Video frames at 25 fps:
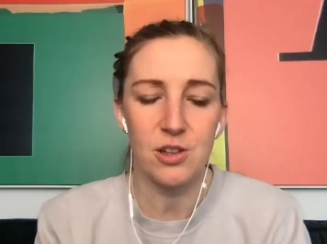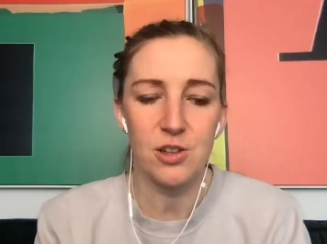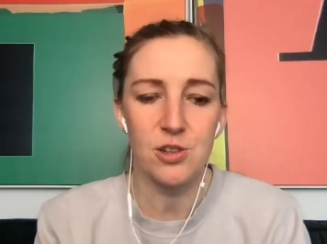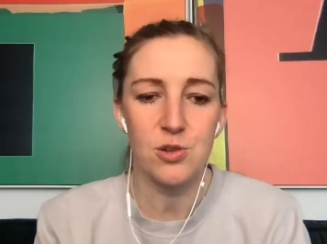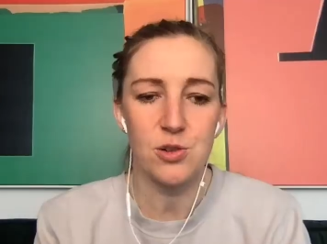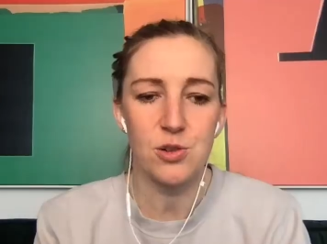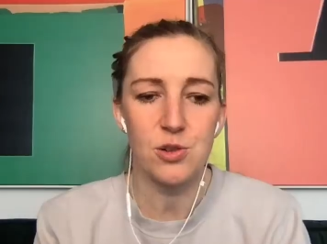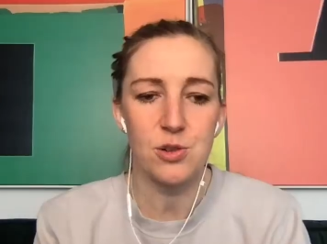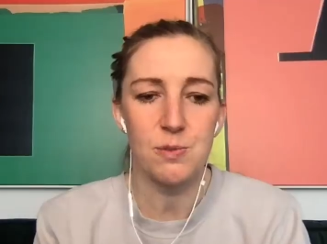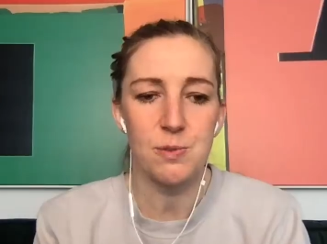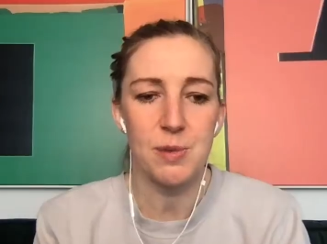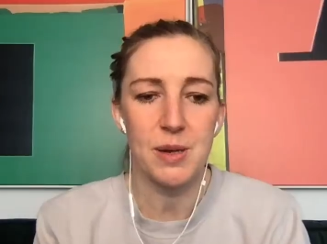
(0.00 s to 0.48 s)
at
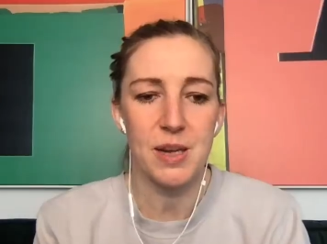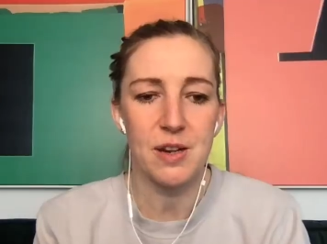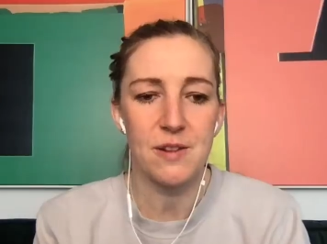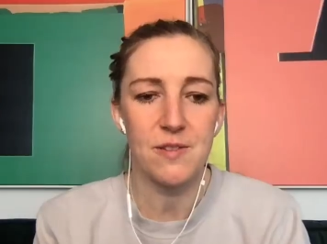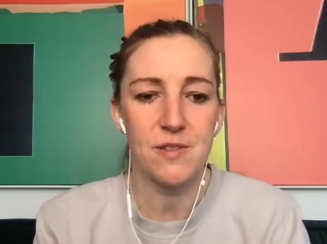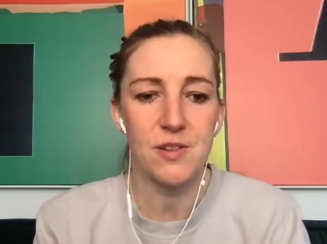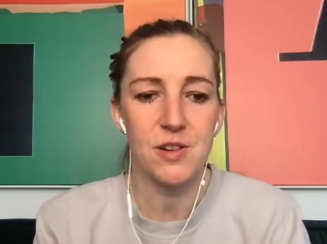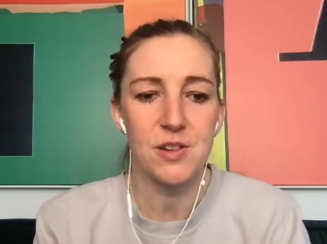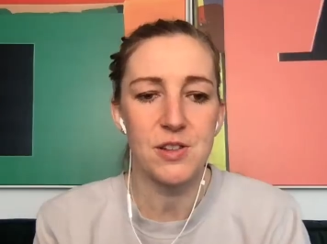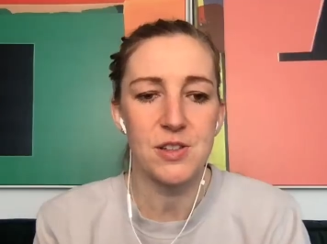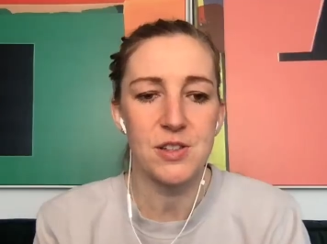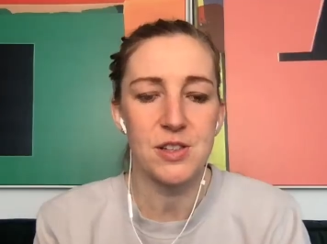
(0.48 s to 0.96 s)
Jordan
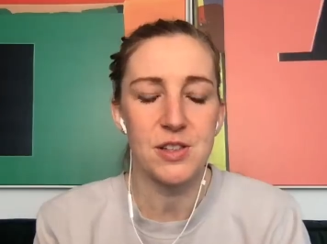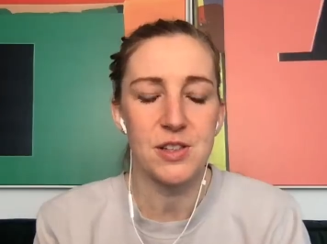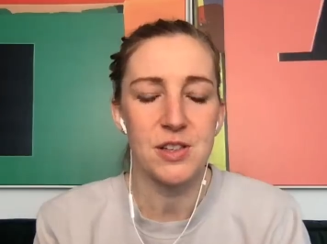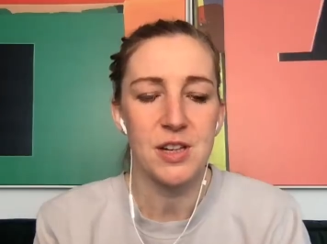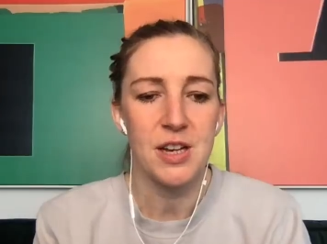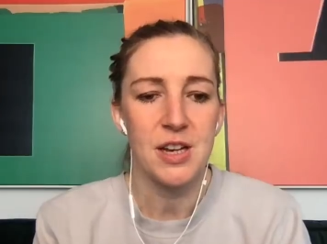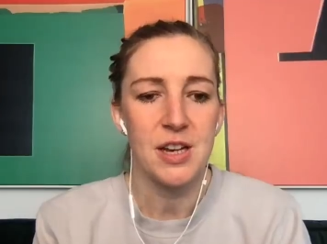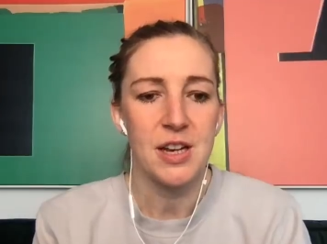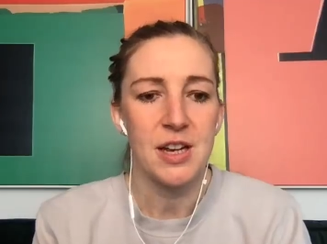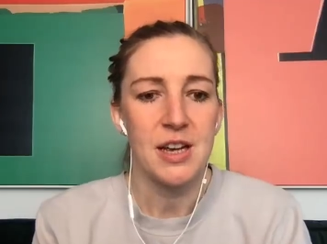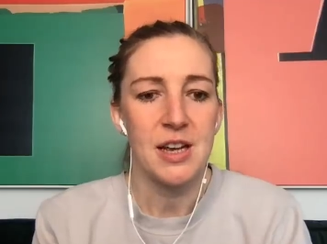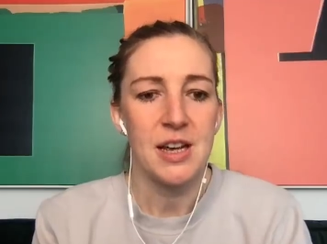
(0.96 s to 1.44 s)
Pickford and
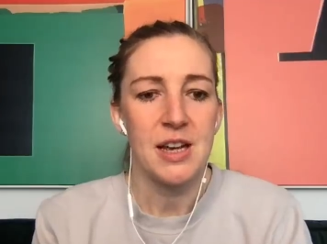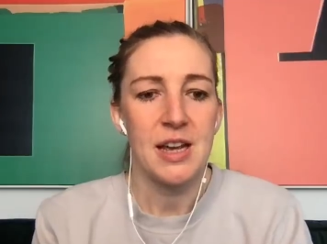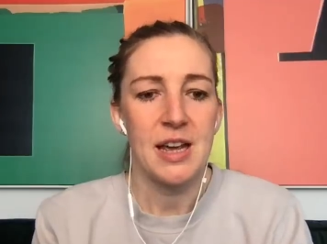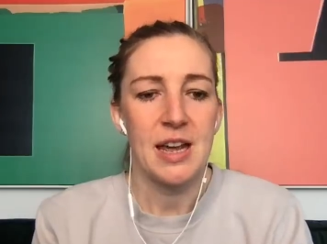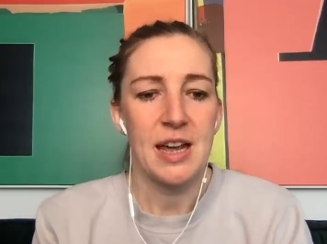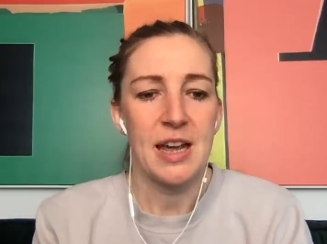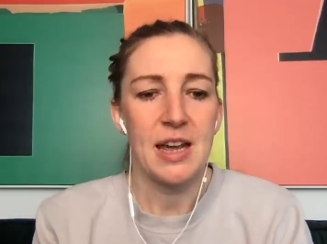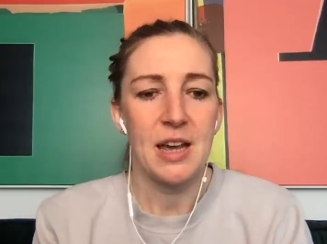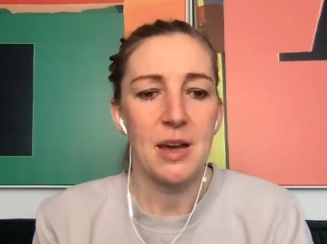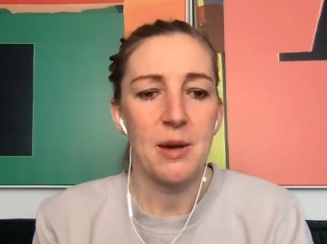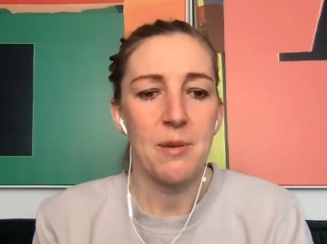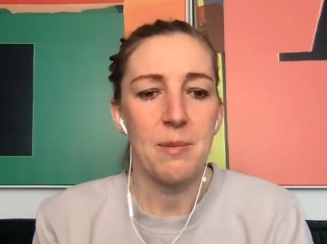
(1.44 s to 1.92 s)

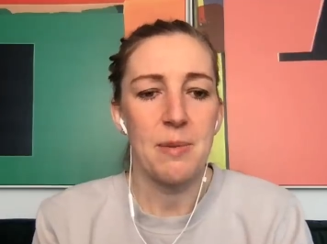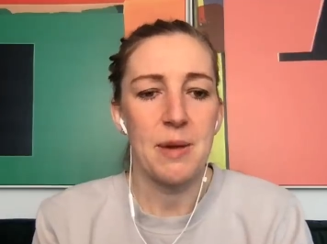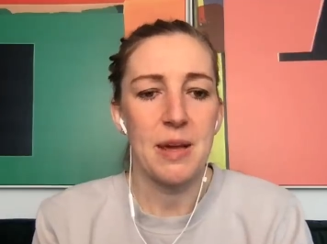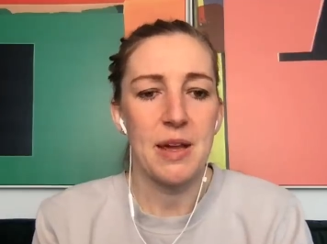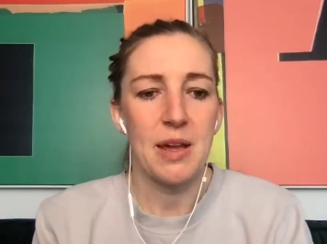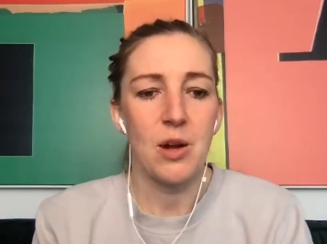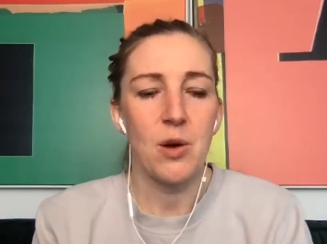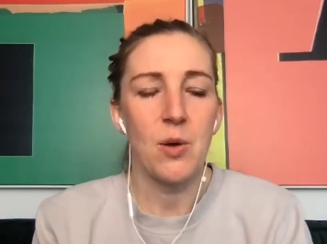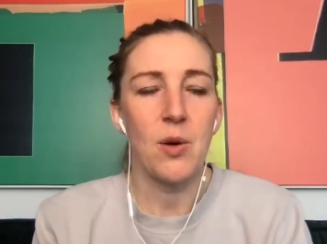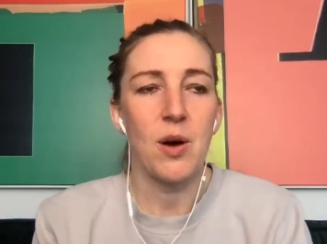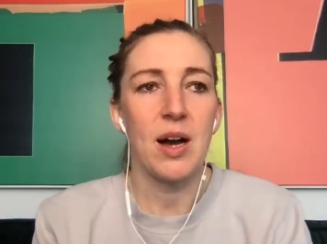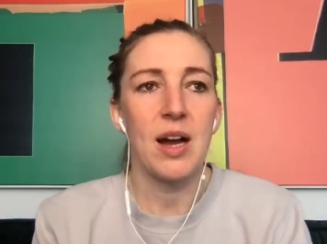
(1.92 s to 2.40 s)
he can
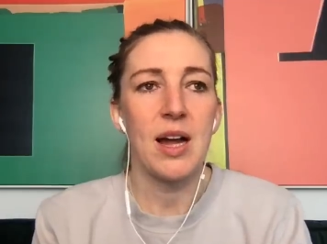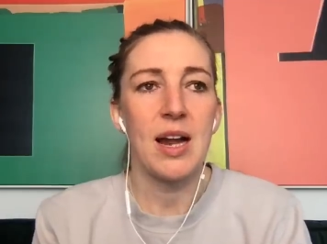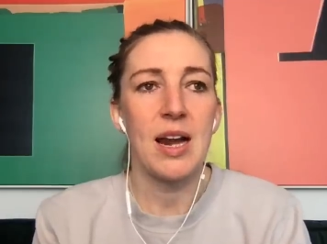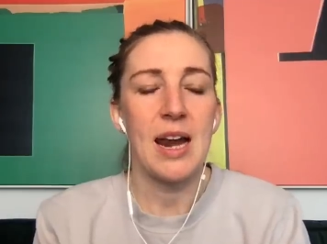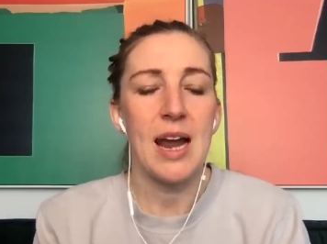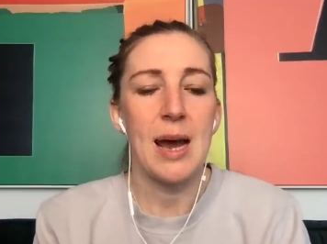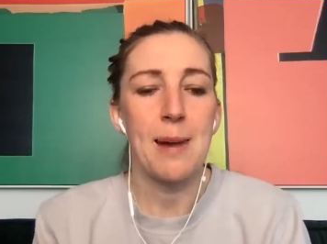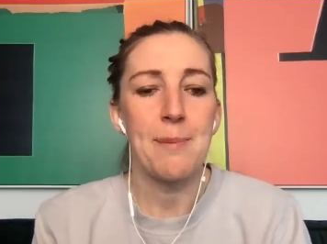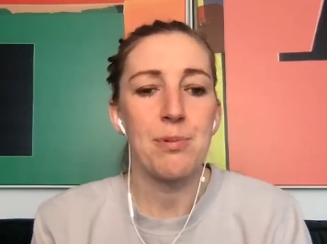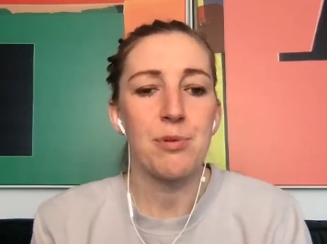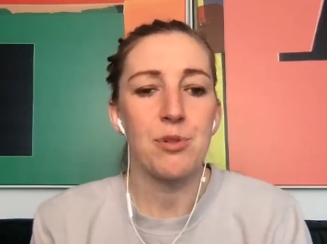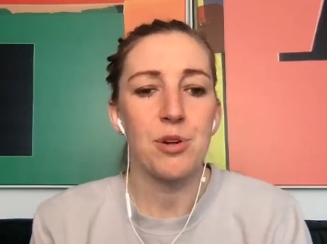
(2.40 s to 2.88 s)
be quite
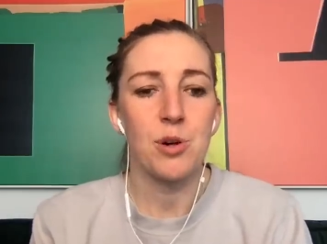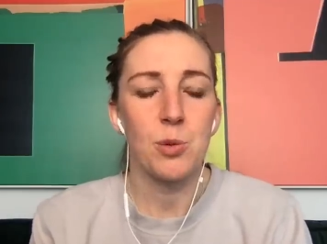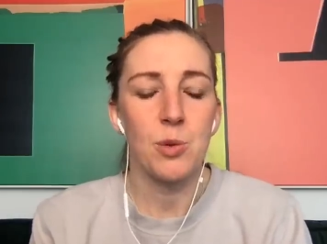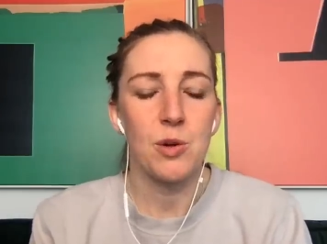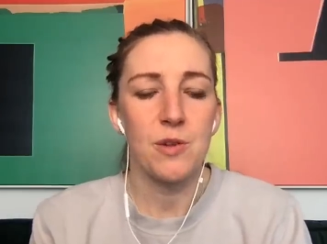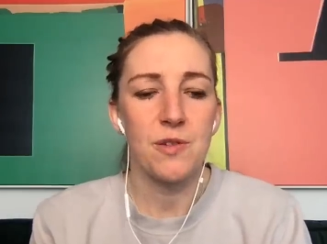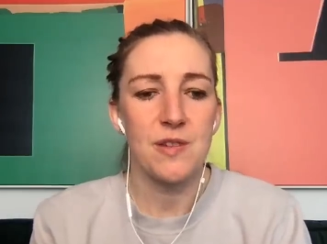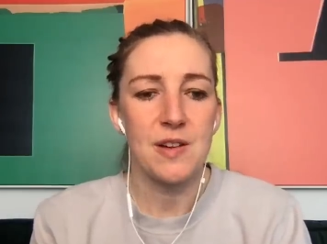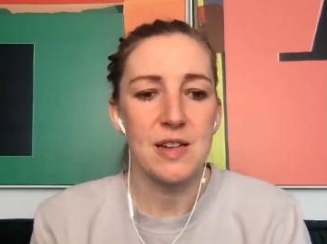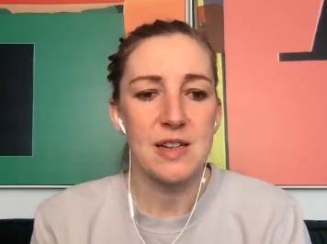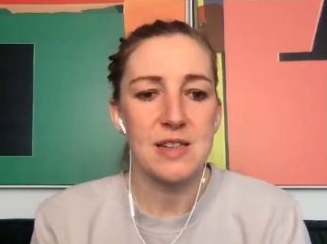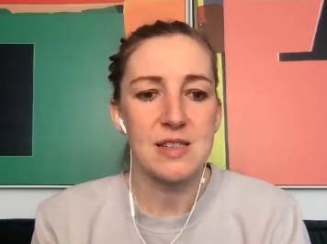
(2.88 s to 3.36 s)
elaborate
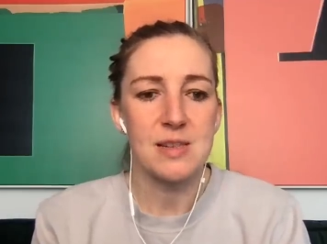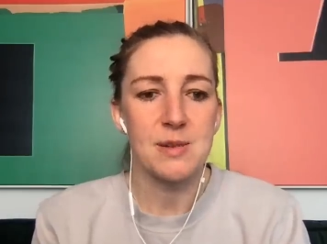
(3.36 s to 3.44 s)
with things.